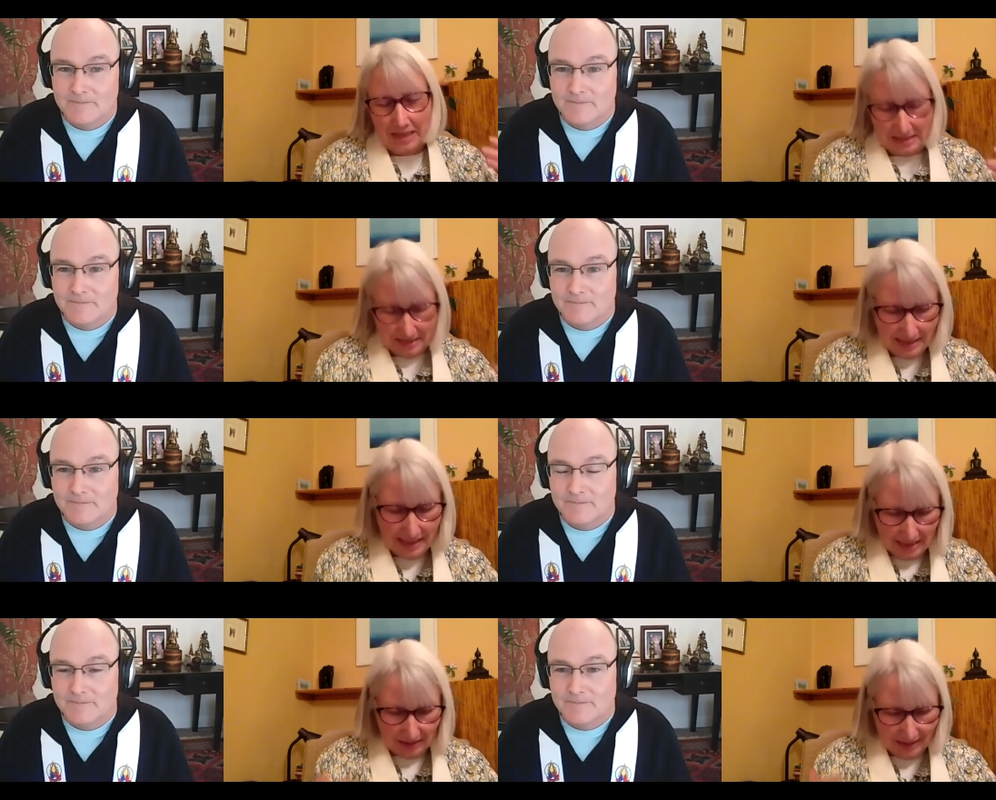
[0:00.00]

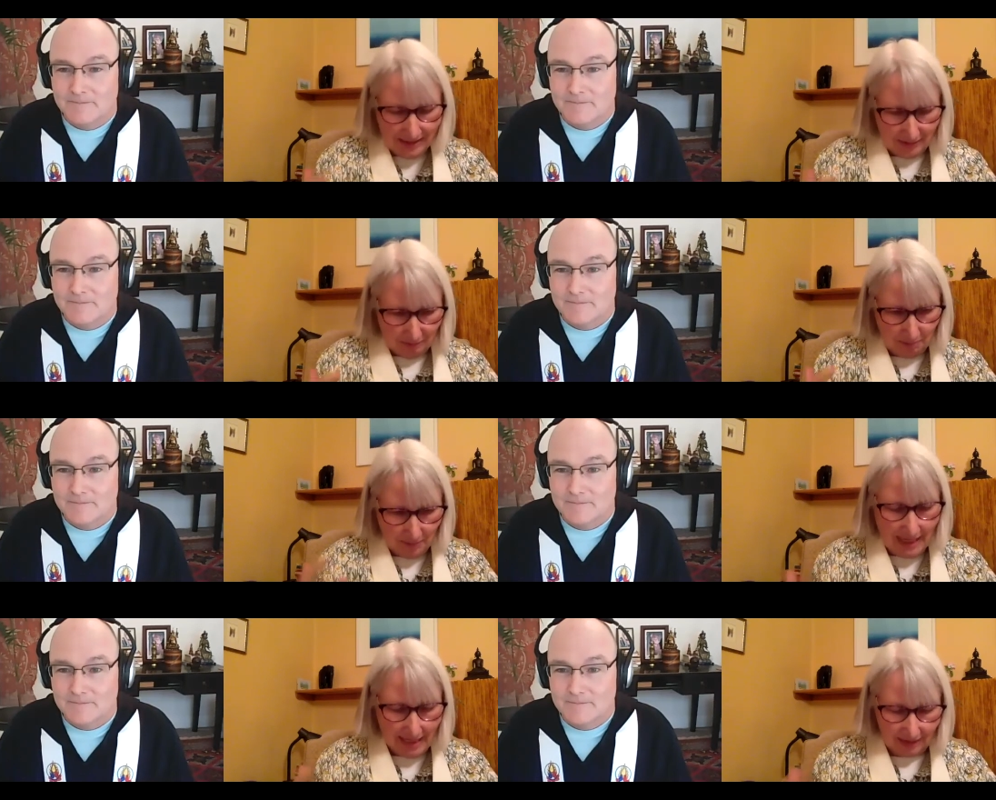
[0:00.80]
Speaker 1: seeing this
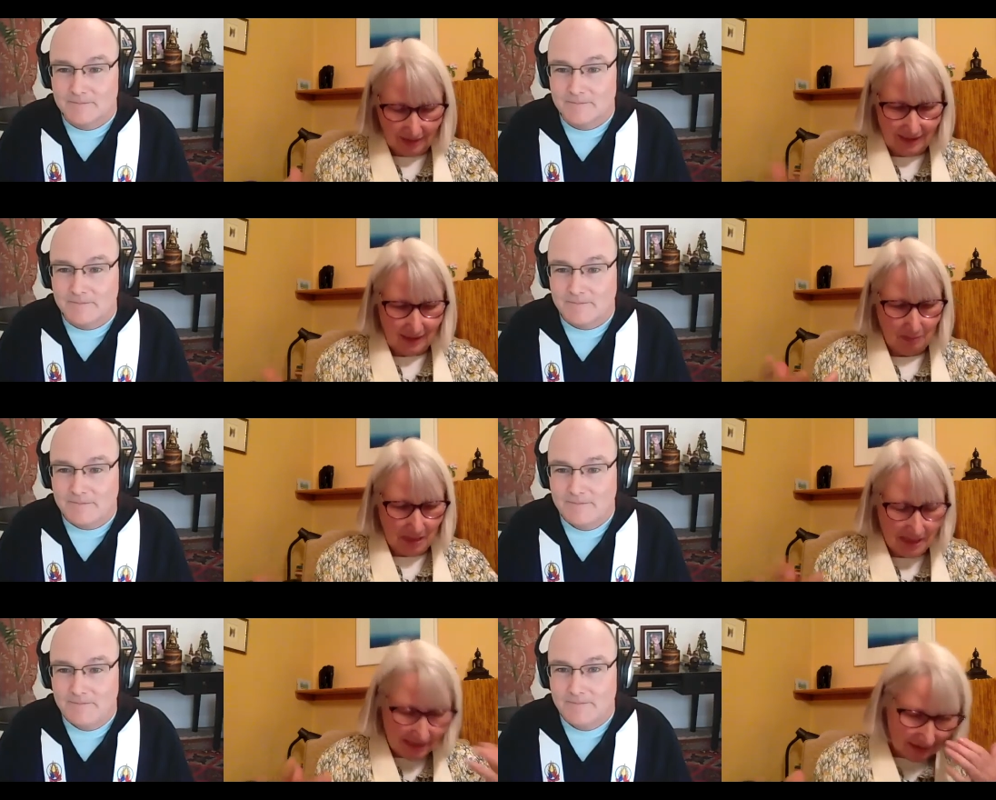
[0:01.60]
being, this
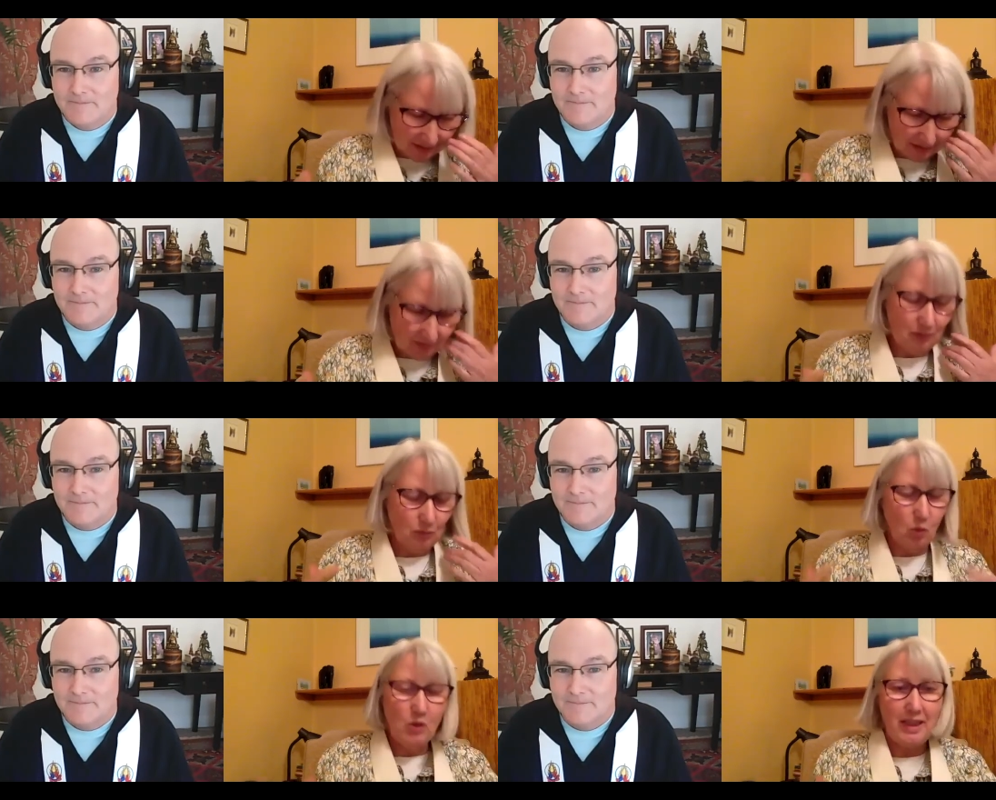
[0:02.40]
person
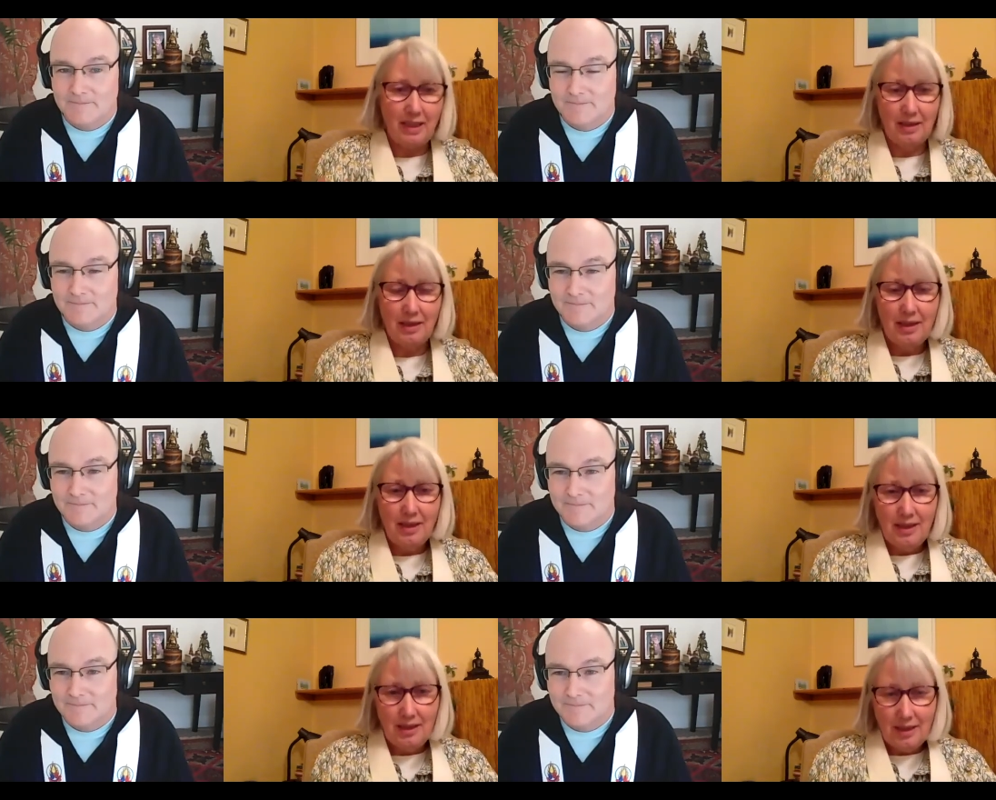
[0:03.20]
walking,
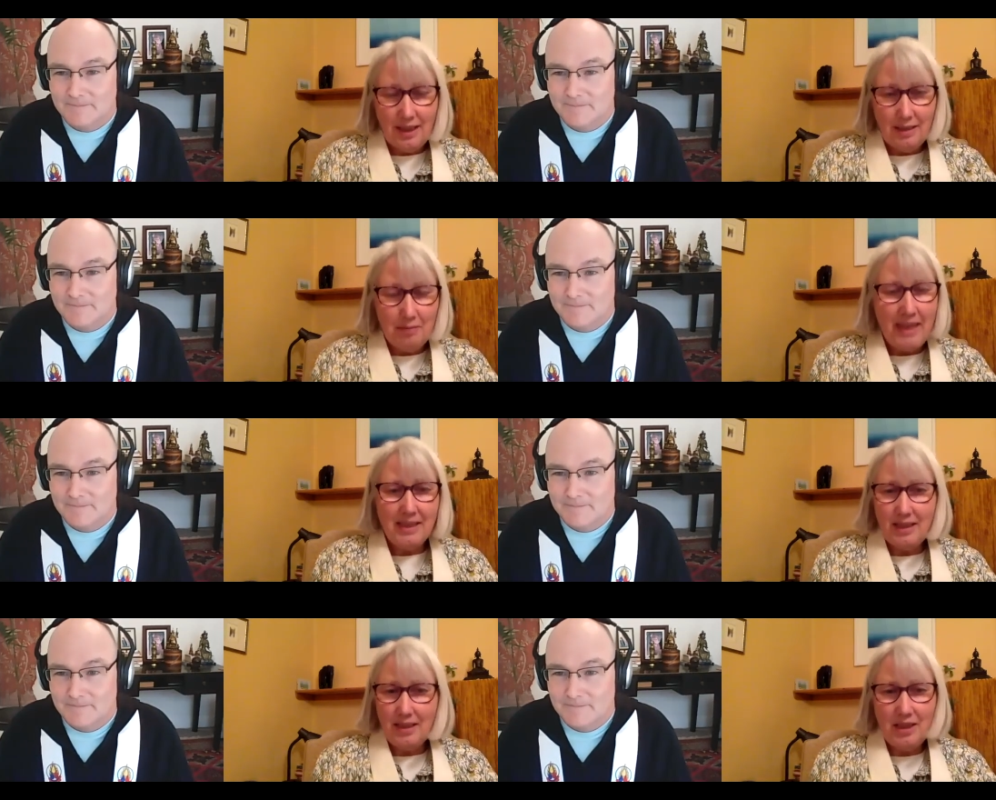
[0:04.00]
made a
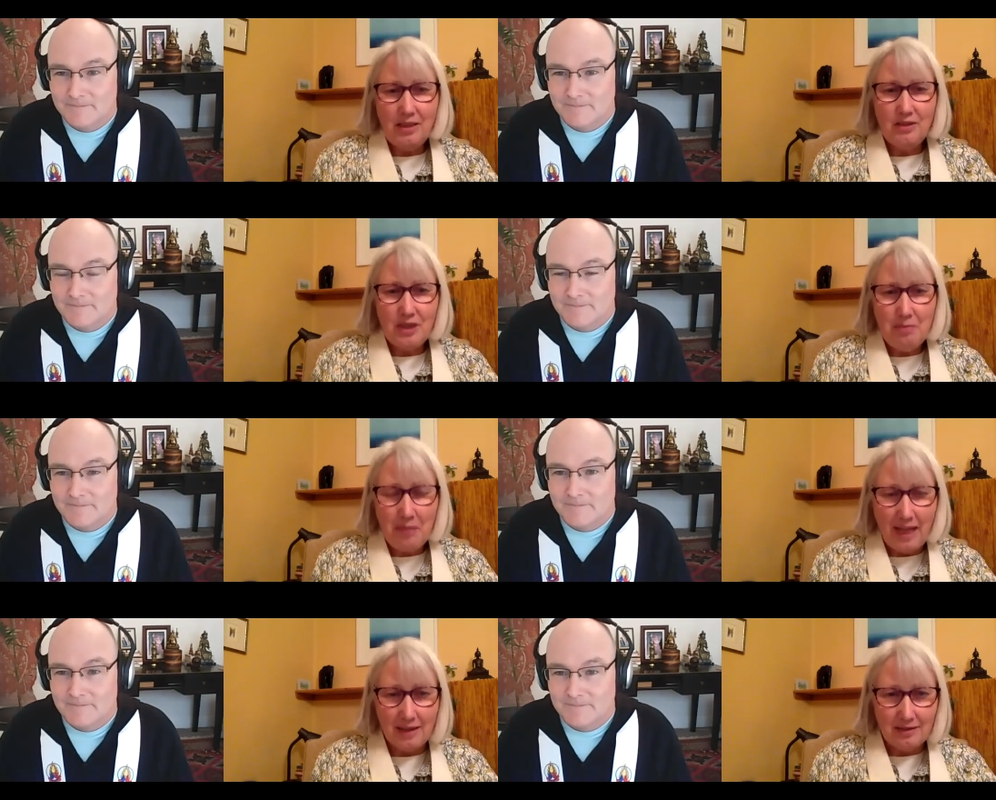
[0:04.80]
huge
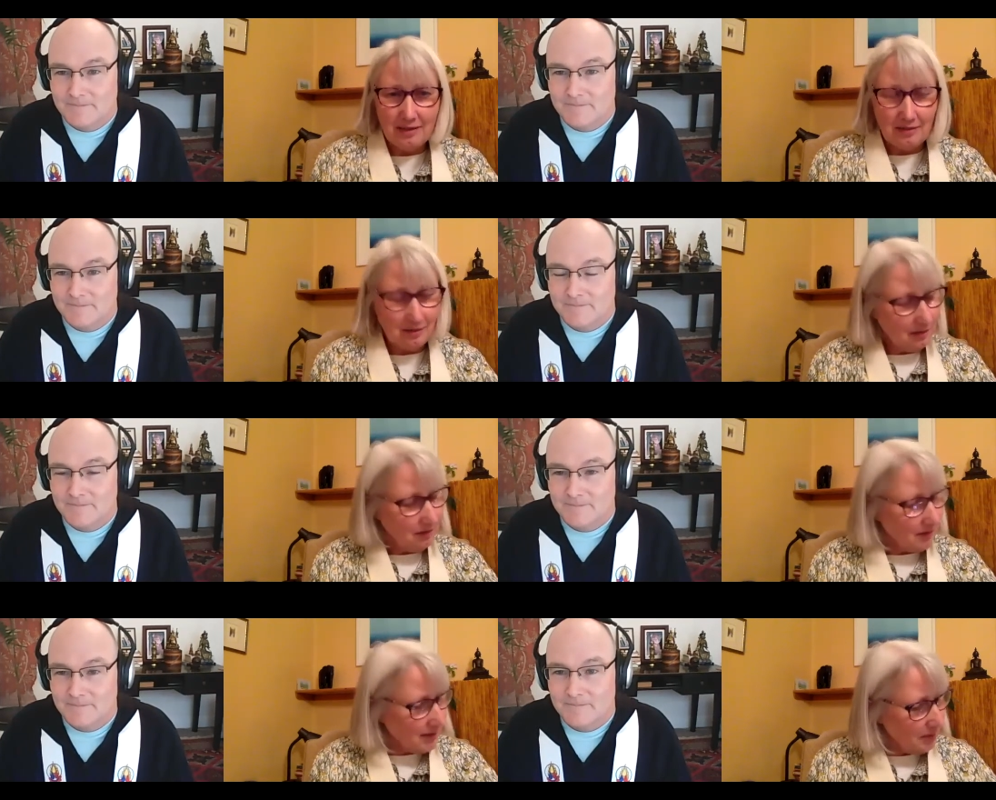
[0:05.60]
impact on
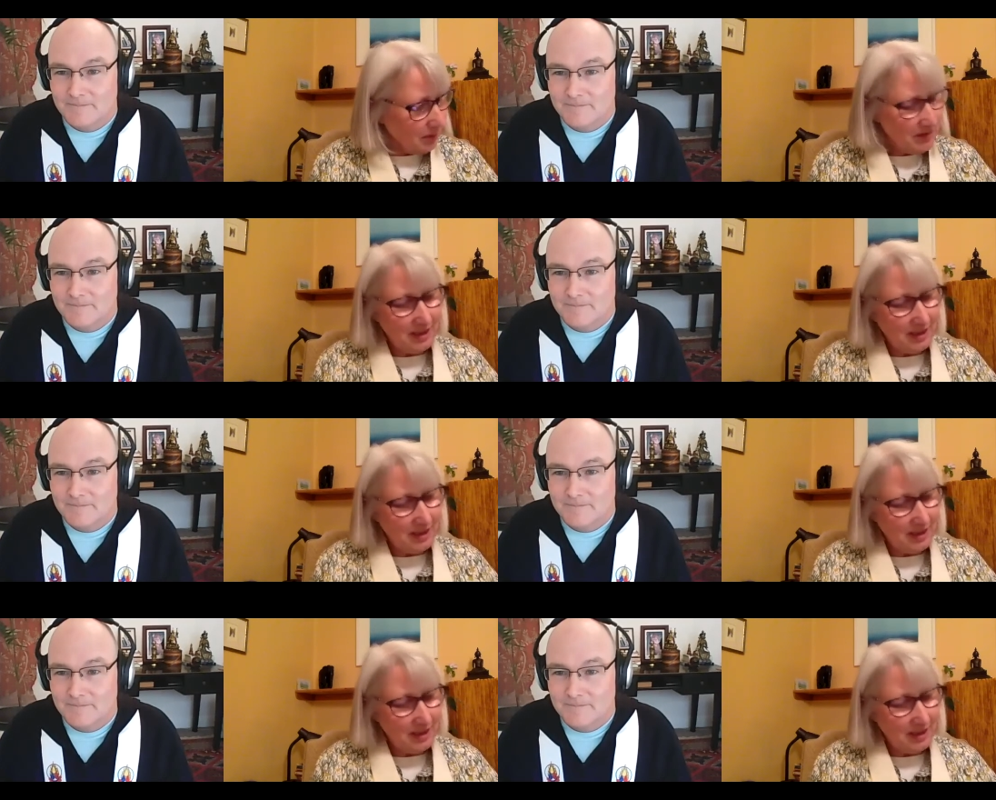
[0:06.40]
Subhuti.